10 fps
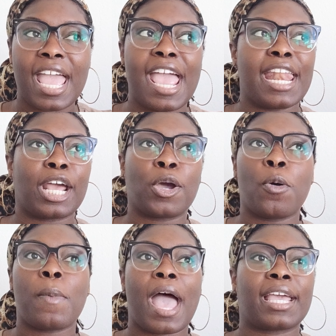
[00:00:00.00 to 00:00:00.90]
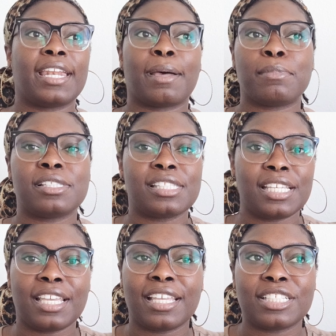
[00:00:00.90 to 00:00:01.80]
and I go back and I'm
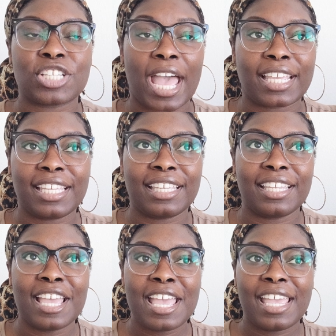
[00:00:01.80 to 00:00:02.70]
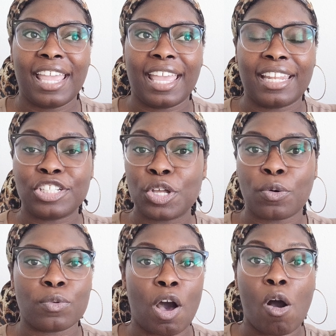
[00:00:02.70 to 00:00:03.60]
seeing Jackie and you
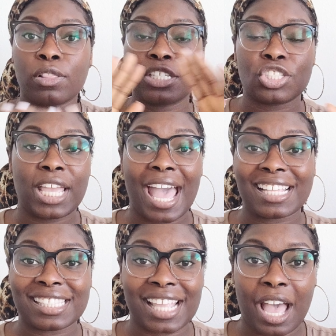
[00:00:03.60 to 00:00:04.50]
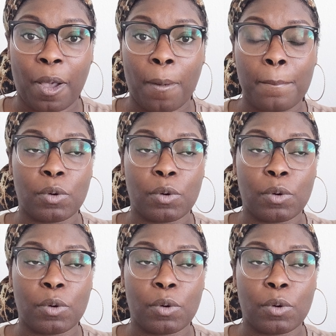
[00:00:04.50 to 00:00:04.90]
know all that she has now,